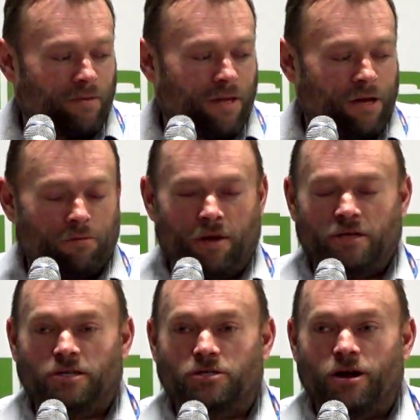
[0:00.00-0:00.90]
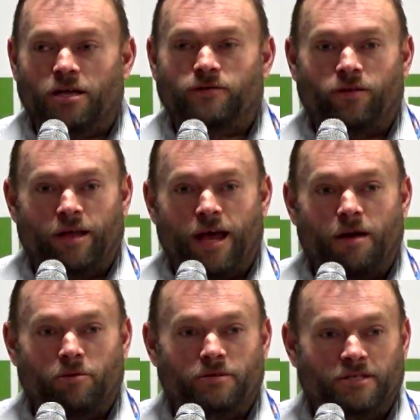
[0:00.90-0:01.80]
interbasin transfer that
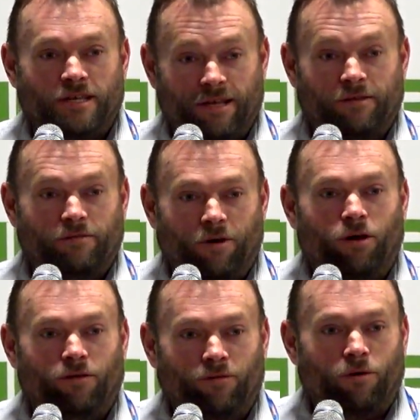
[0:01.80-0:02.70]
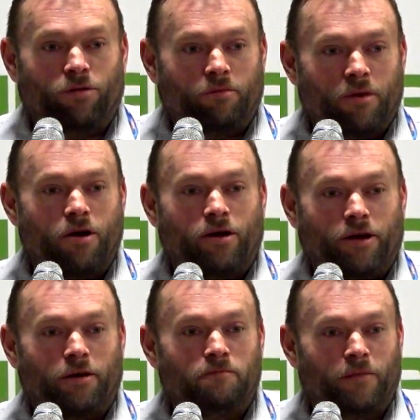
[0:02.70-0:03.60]
happens in all of North
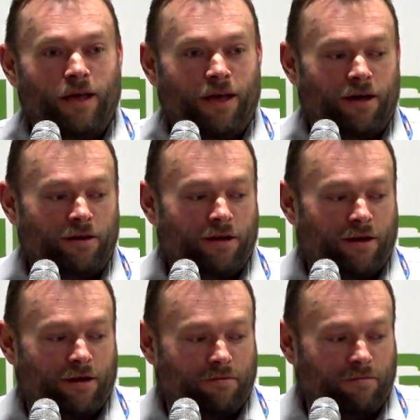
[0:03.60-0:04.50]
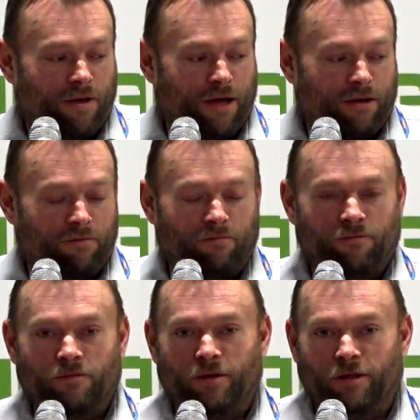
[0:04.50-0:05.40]
America, and
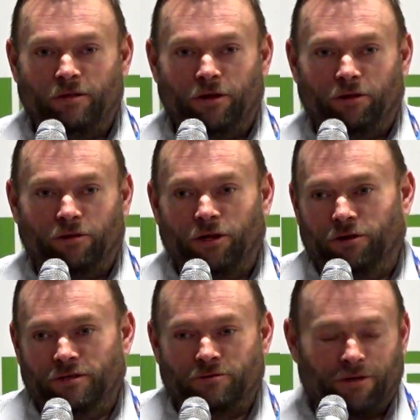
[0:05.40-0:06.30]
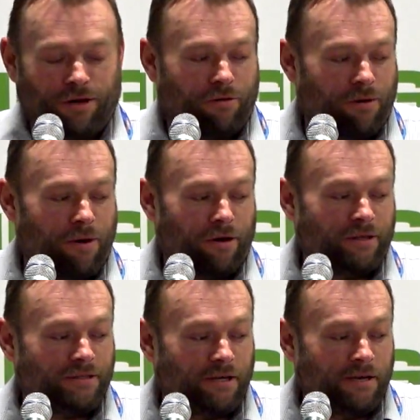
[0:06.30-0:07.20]
little is really known about
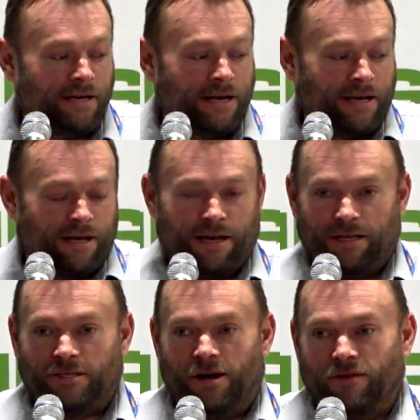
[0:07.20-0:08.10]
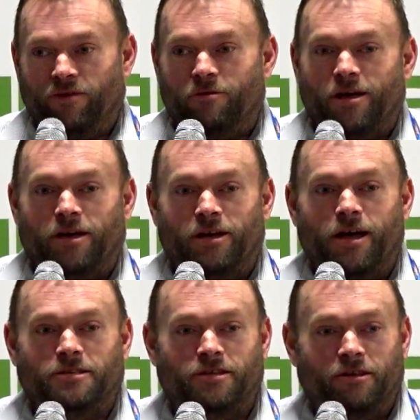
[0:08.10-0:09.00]
it, and it's not even
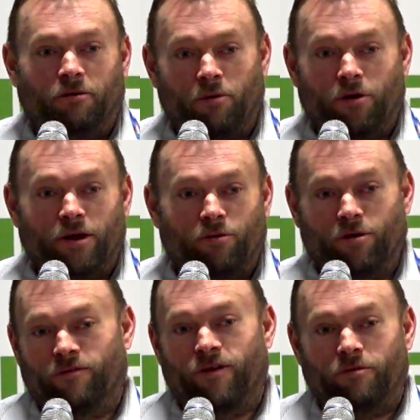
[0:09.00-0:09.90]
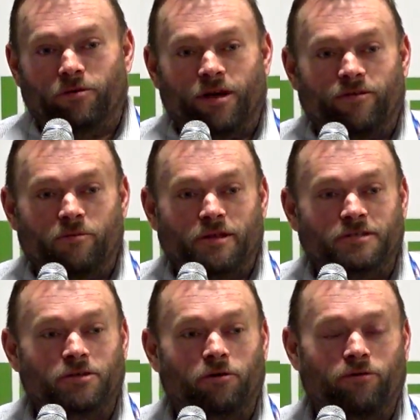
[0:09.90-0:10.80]
recognized in Alberta or the federal government.
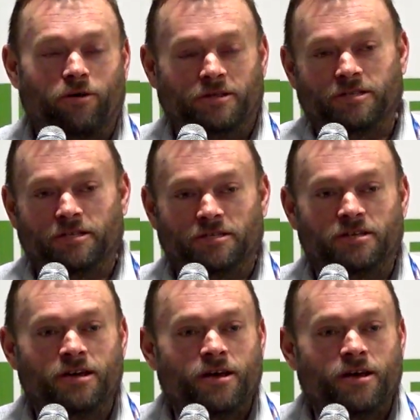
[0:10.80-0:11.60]
So for instance,